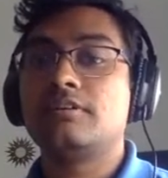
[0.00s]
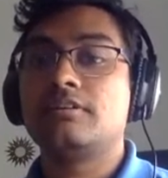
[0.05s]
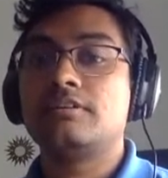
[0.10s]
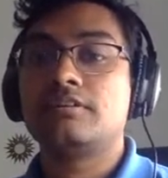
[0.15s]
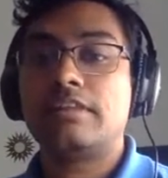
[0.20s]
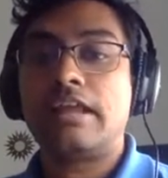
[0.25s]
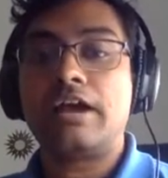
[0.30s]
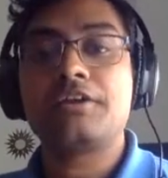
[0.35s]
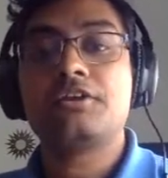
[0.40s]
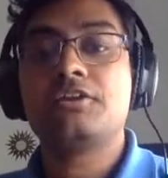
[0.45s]

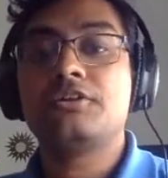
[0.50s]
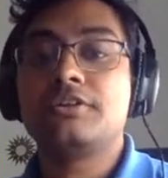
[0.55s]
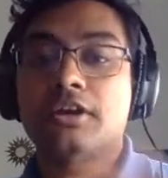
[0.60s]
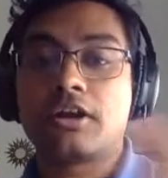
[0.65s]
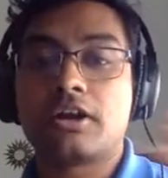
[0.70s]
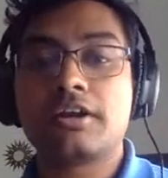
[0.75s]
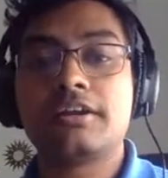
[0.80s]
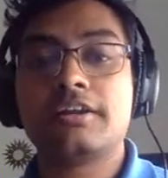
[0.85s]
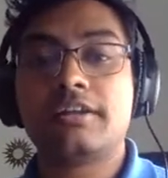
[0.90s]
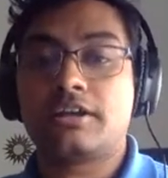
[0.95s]
now you know the
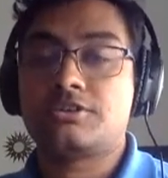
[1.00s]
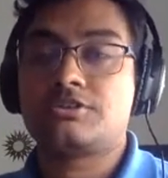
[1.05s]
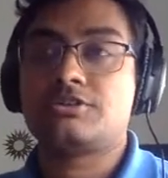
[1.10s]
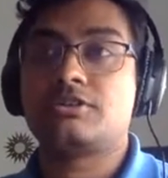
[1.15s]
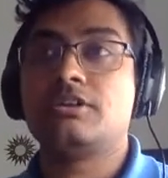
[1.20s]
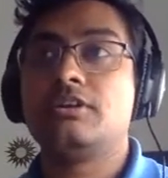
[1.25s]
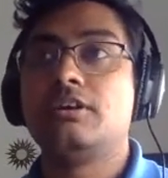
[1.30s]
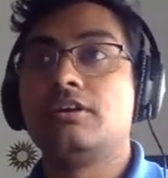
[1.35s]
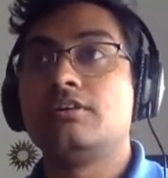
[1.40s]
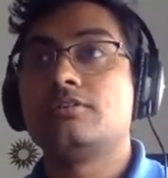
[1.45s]

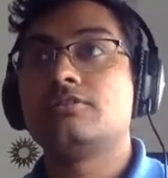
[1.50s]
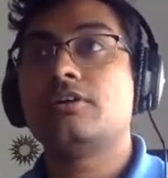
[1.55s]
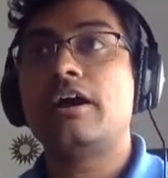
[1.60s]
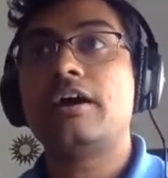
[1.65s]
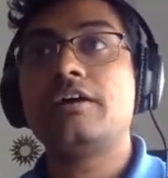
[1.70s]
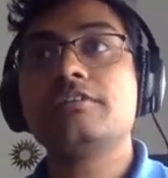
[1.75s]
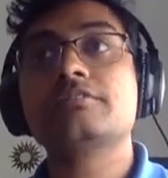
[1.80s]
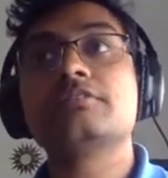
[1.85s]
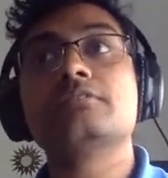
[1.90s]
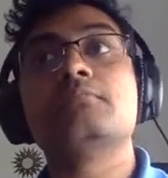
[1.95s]
architecture, so how
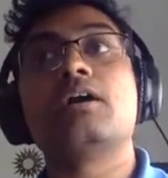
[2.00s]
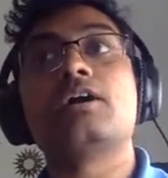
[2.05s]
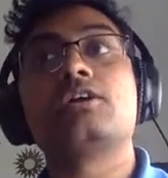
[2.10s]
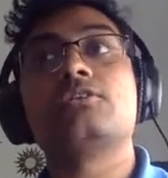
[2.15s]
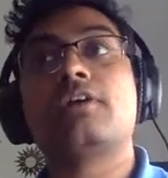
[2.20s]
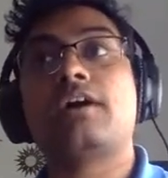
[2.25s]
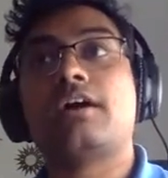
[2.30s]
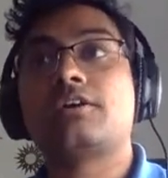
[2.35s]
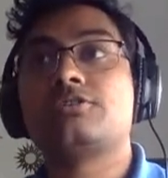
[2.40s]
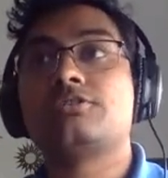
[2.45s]
does the model
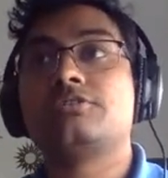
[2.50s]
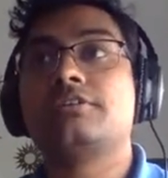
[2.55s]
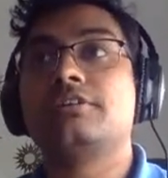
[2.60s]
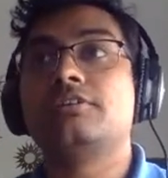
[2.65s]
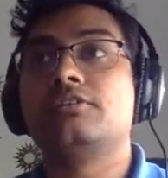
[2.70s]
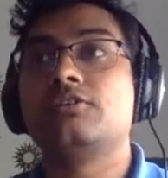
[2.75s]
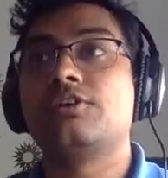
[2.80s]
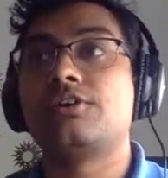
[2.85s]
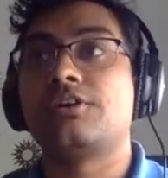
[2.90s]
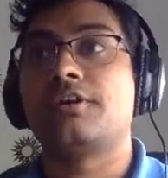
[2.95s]
actually
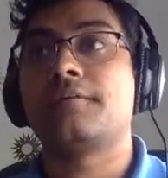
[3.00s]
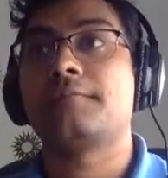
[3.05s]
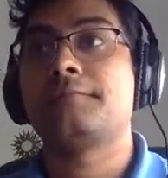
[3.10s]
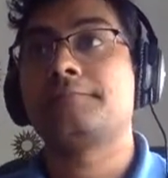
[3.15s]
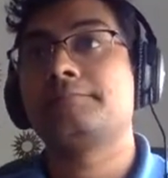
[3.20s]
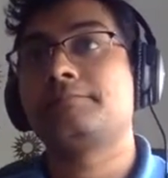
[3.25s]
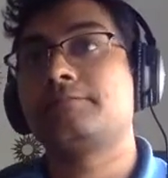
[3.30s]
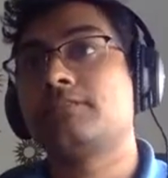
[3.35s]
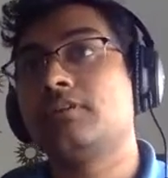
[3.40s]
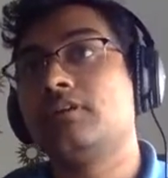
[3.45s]
learn?
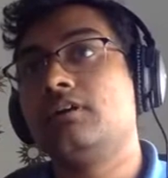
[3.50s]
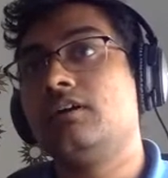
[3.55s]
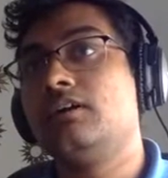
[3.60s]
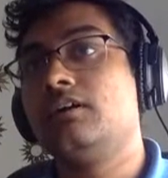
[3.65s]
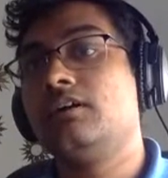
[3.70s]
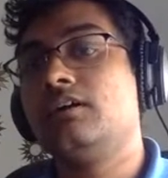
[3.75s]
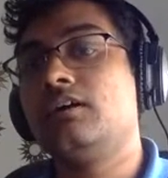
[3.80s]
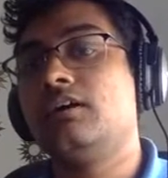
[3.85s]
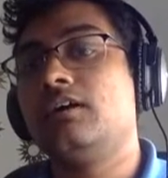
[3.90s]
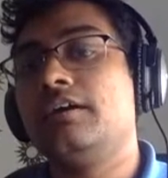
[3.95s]

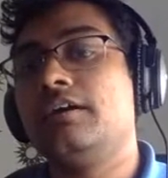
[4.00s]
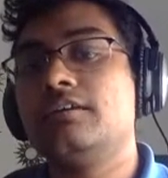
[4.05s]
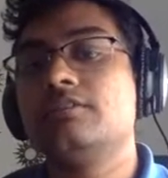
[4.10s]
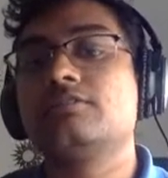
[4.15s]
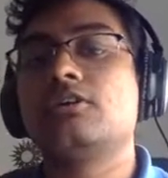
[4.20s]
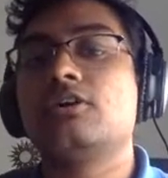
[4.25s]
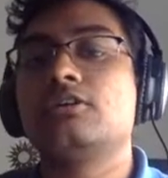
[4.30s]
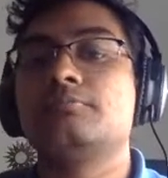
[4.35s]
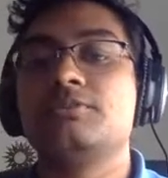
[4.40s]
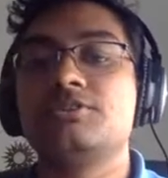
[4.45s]
It is
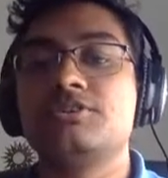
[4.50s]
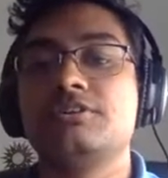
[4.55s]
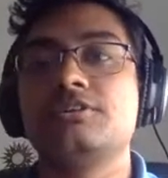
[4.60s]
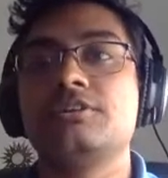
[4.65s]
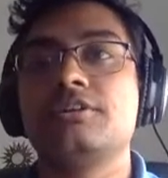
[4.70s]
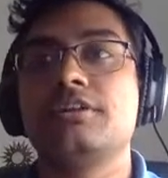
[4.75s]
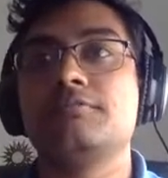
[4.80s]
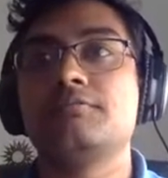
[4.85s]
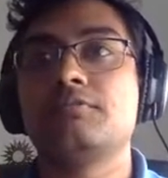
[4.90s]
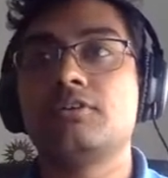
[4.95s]
called machine
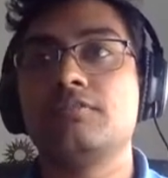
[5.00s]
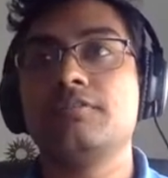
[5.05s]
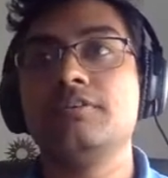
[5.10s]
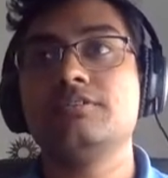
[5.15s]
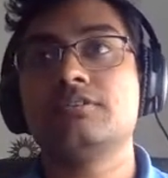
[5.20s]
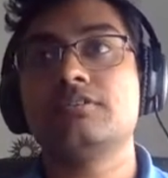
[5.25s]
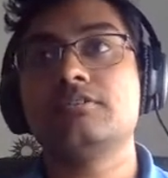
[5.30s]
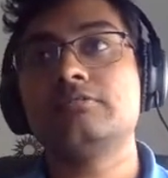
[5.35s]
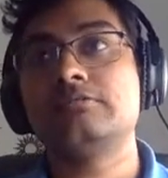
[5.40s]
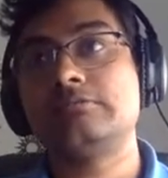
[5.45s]
learning for a reason.